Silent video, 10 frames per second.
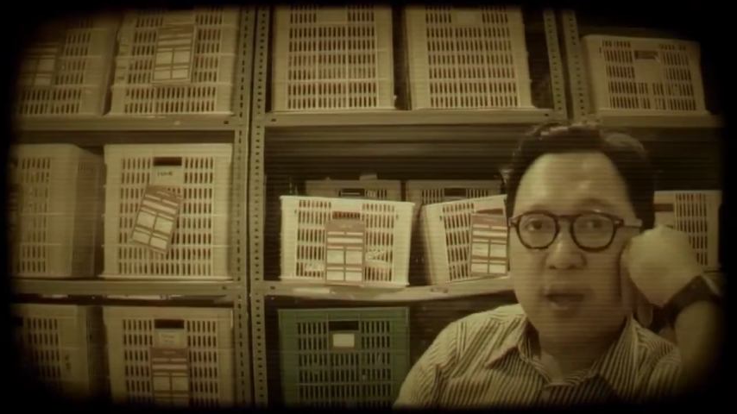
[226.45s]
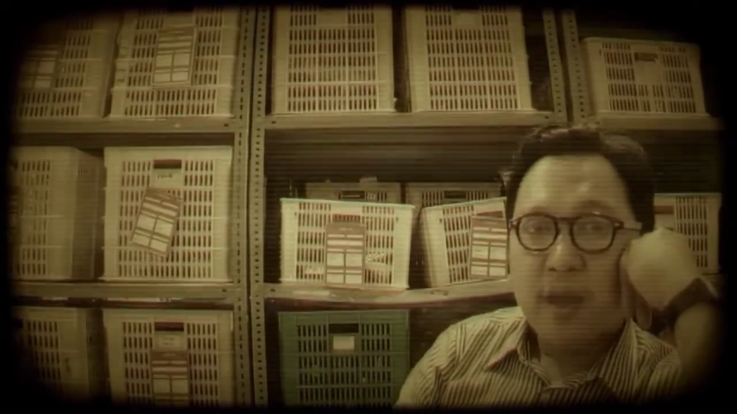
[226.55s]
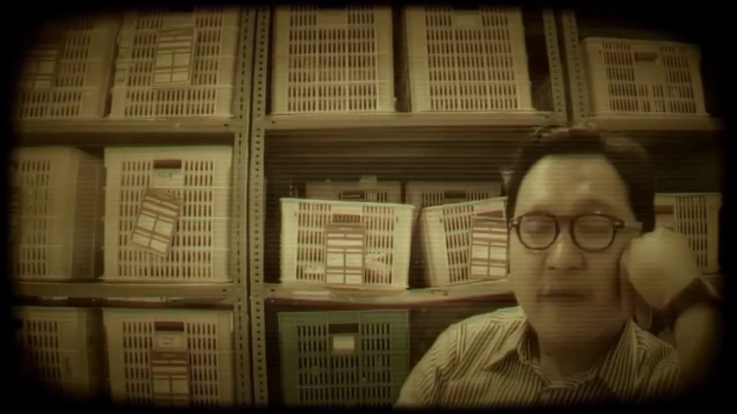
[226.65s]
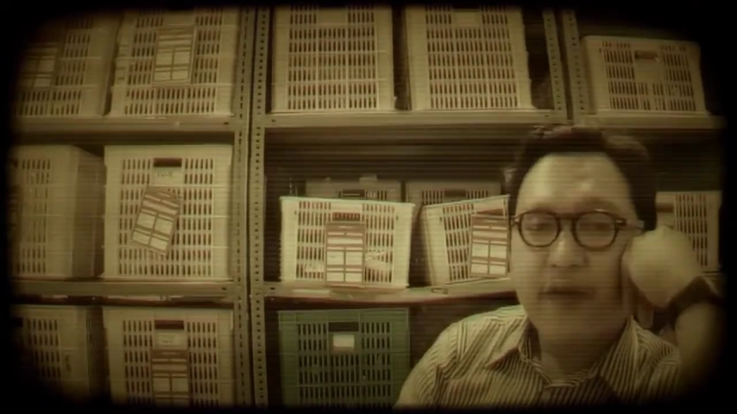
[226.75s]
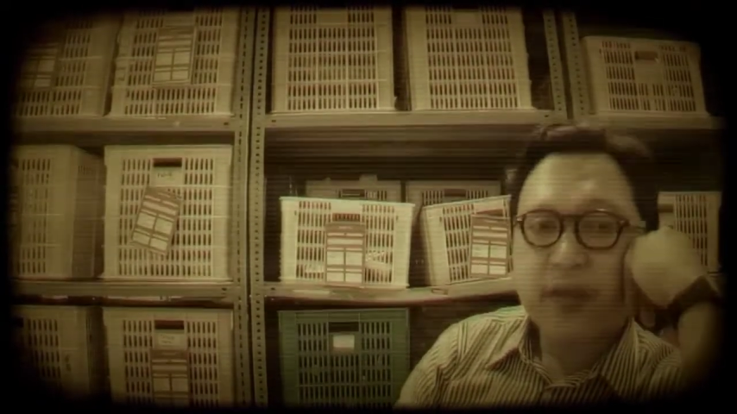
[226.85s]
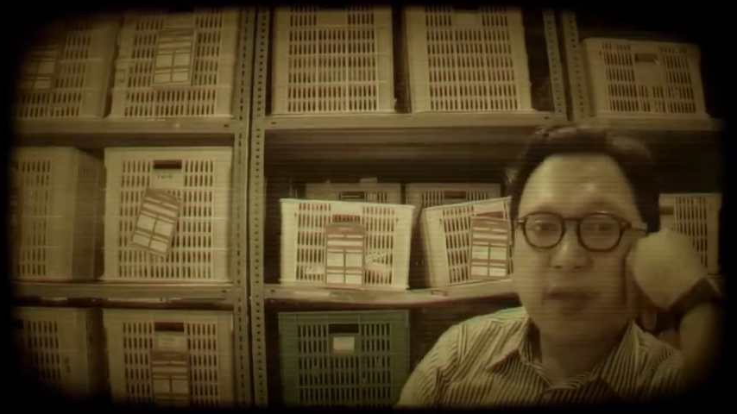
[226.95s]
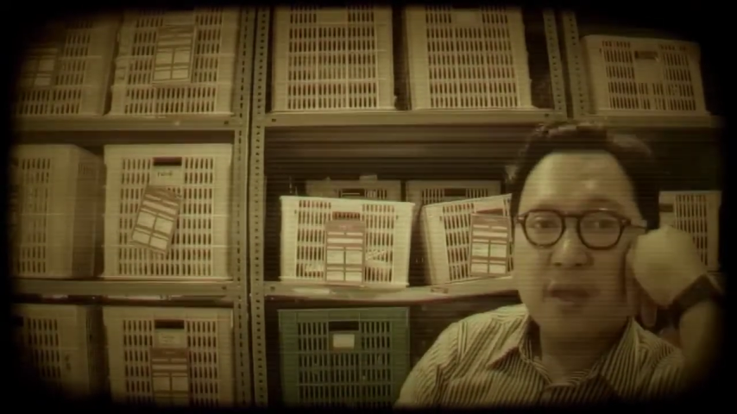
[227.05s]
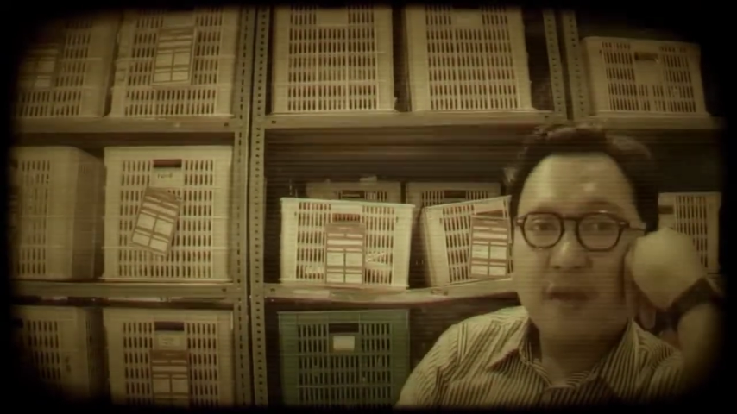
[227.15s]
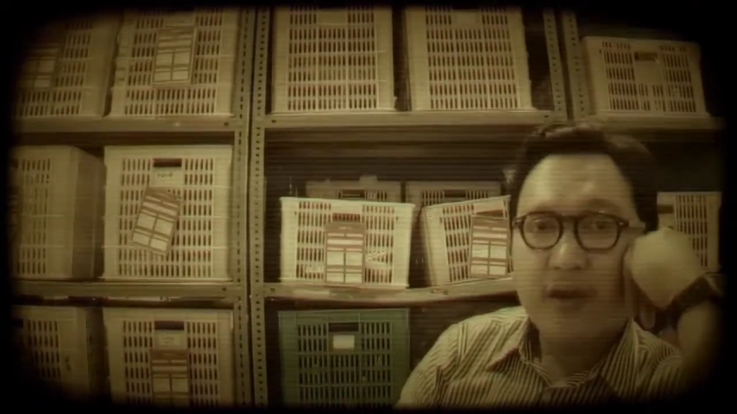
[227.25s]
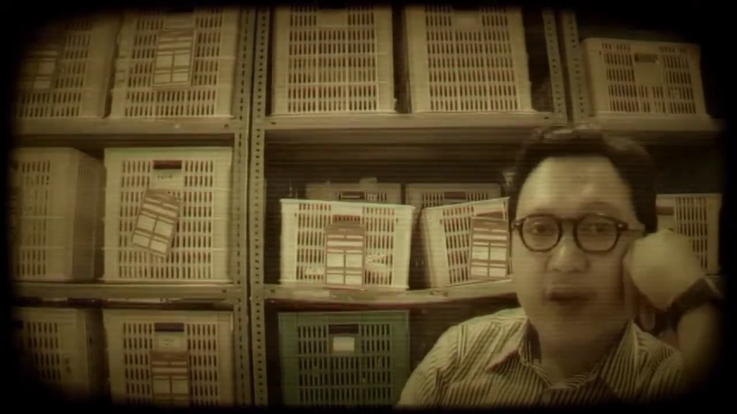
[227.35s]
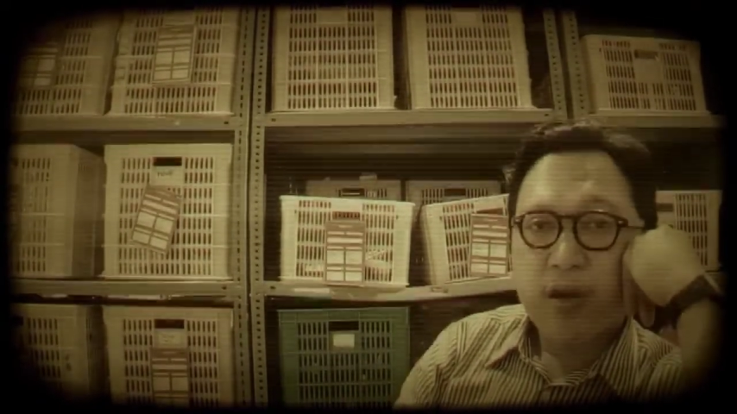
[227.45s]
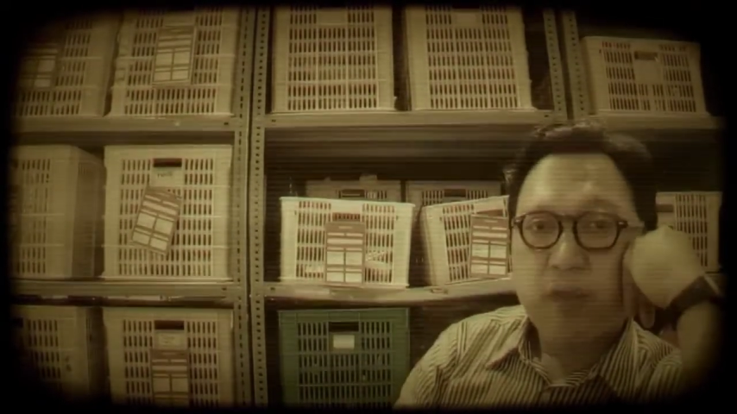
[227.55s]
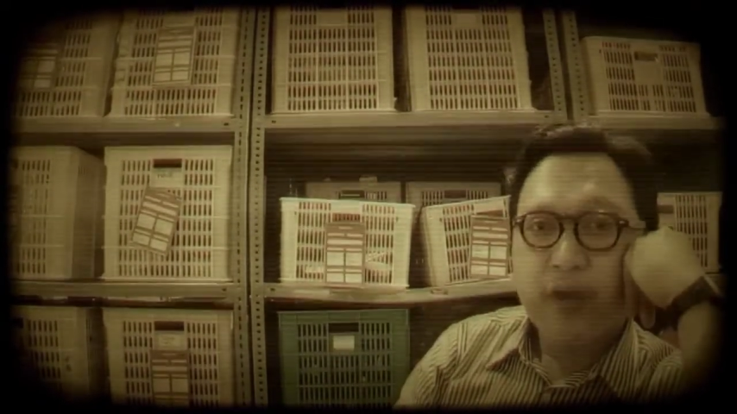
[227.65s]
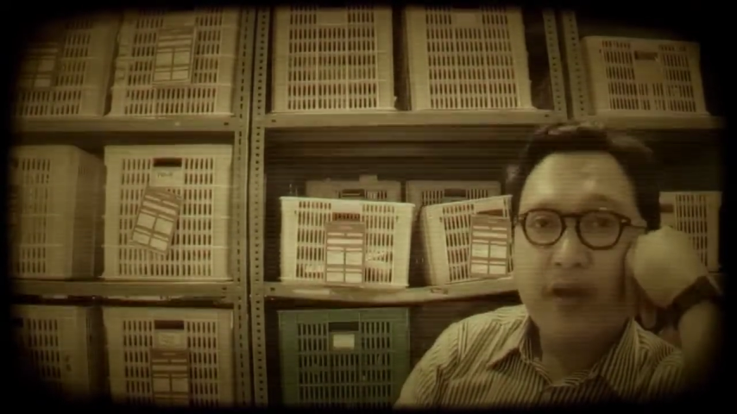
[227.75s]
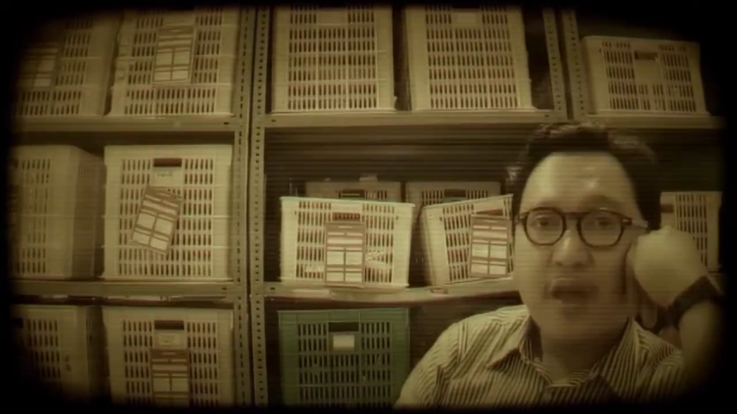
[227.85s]
everything
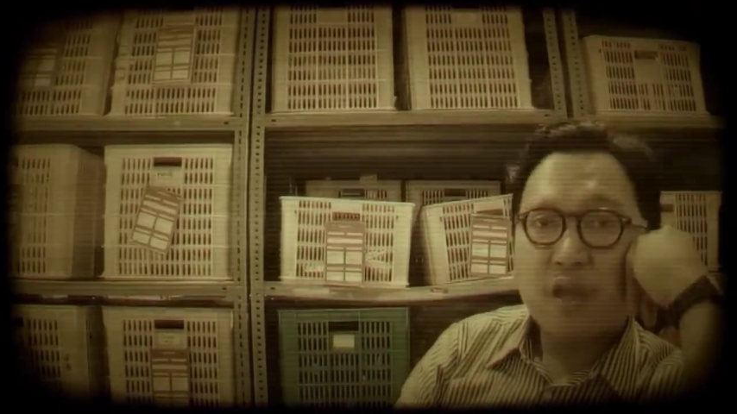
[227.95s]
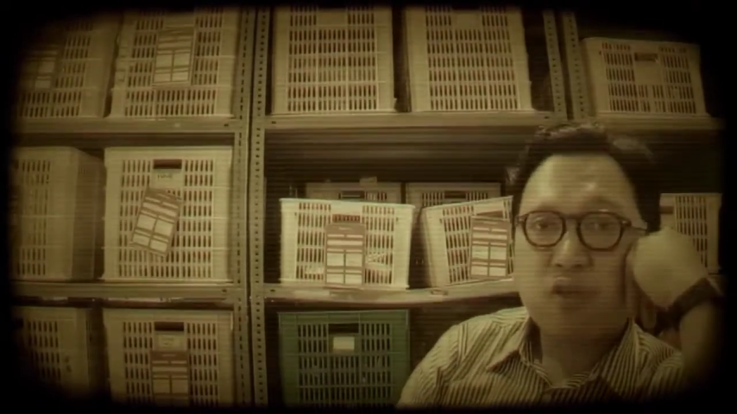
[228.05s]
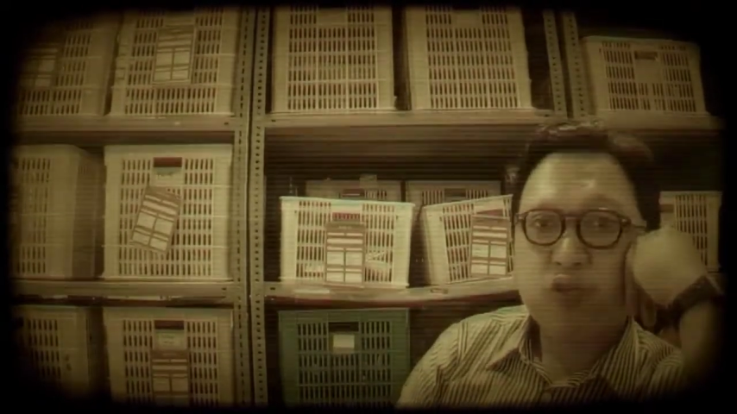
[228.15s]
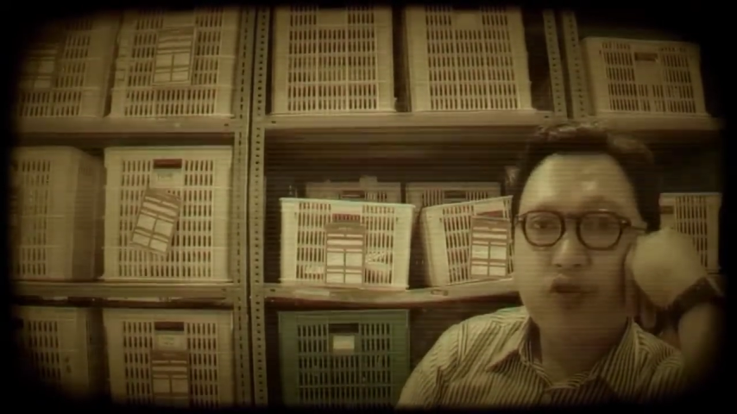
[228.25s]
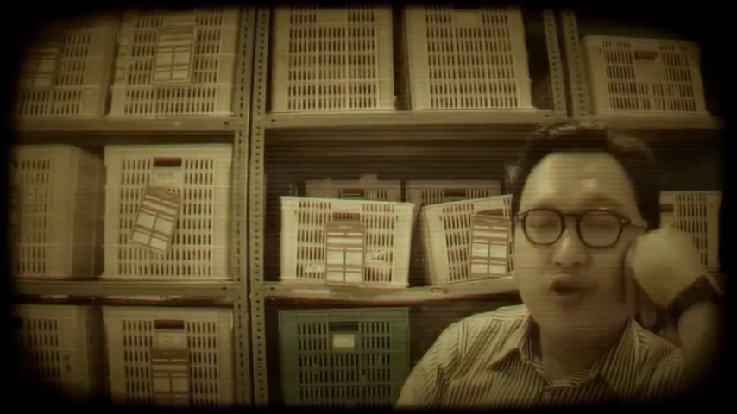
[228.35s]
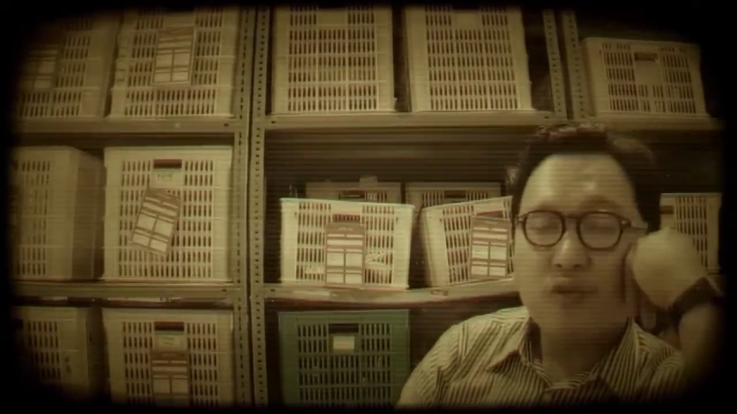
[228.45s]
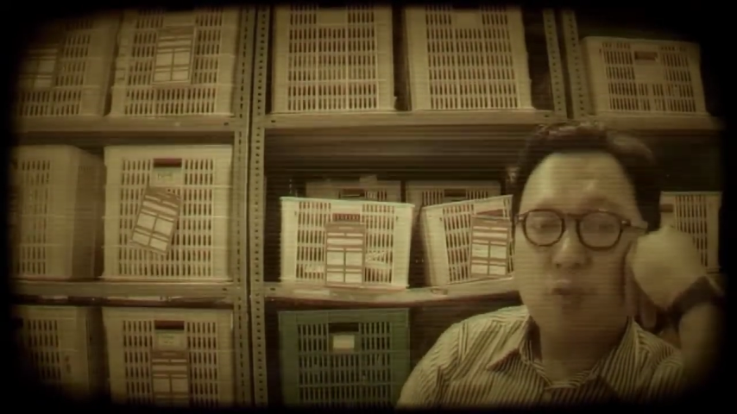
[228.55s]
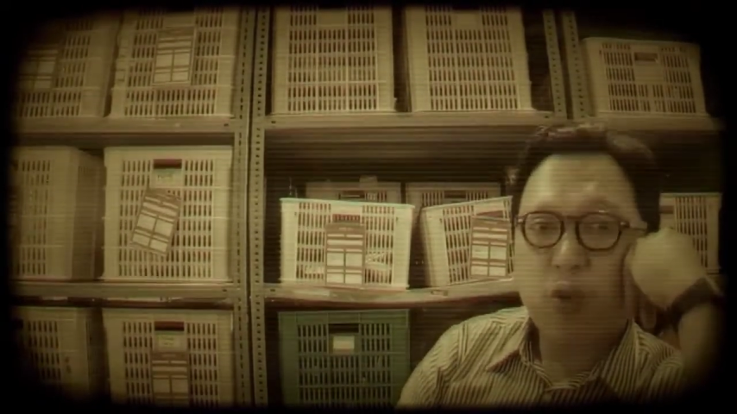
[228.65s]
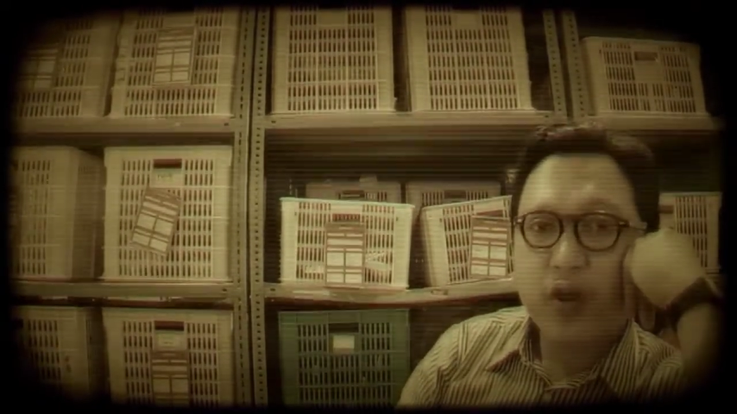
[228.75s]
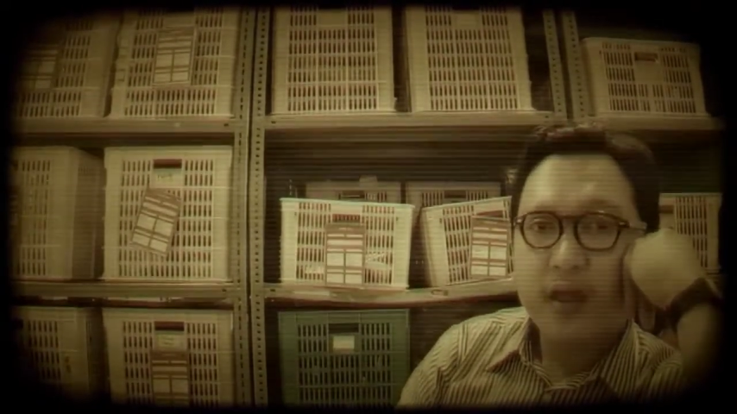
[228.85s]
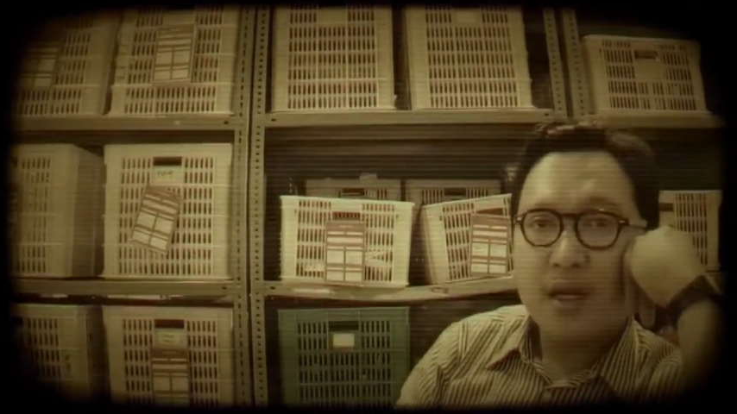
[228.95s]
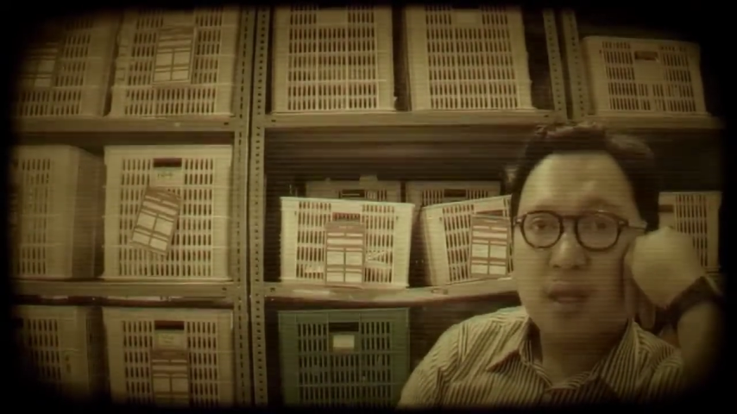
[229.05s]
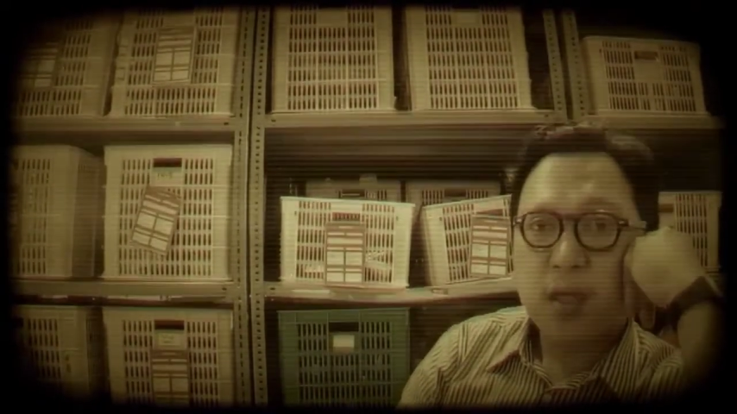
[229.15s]
related to the walk,